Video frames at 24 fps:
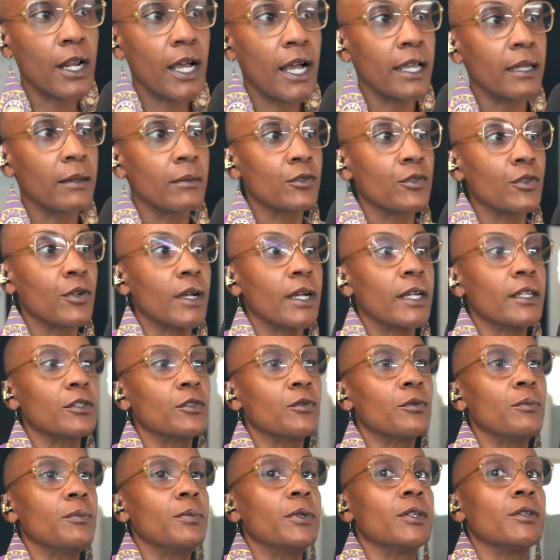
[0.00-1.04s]
I am trying to
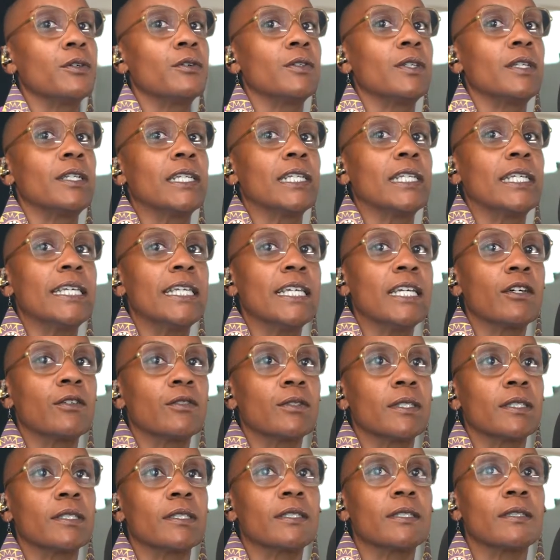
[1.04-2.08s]
build an
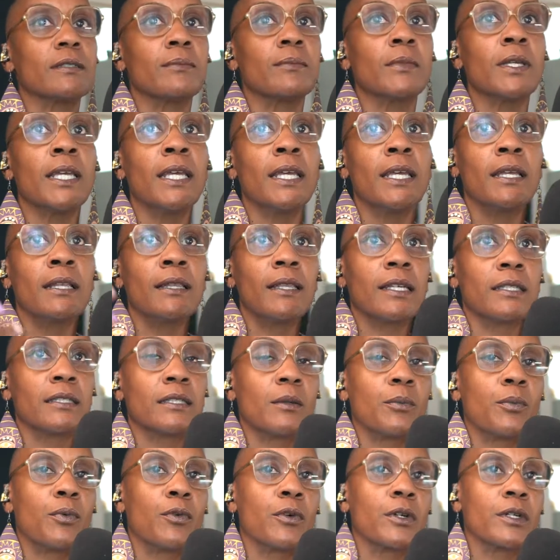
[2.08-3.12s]
ecosystem that
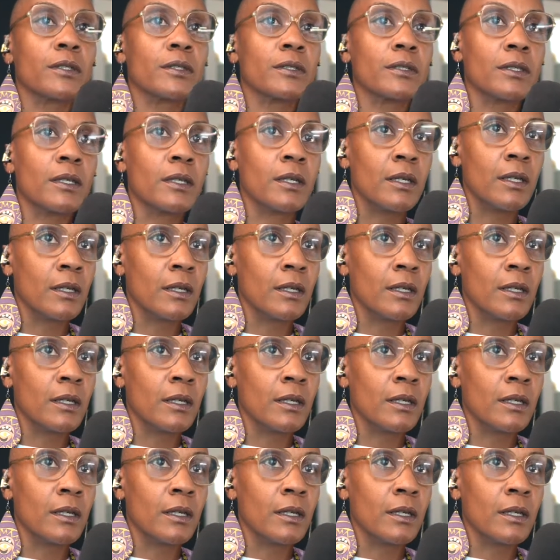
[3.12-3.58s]
supports